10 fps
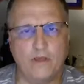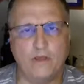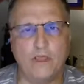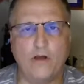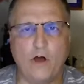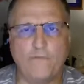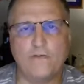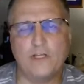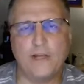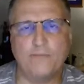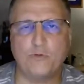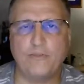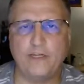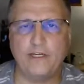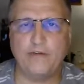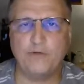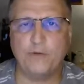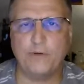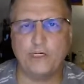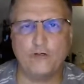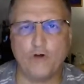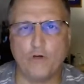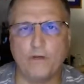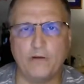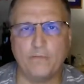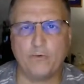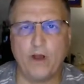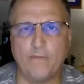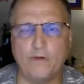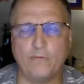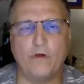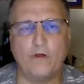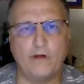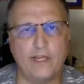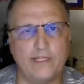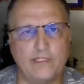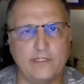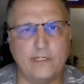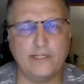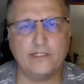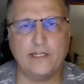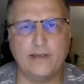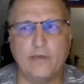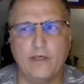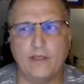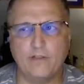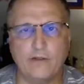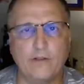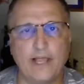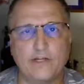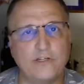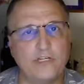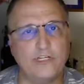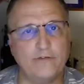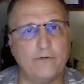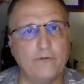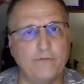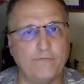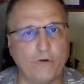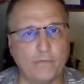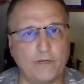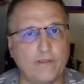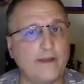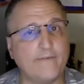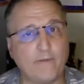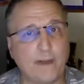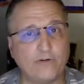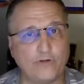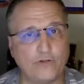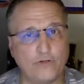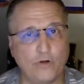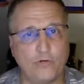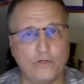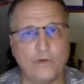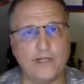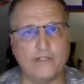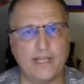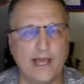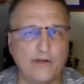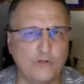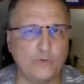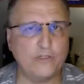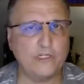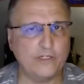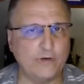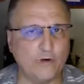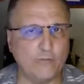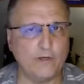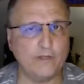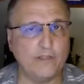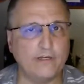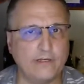And oftentimes when they give you a determinant problem on an ACT exam, they'll actually give you the formula that I'm about to show you as to how you would determine the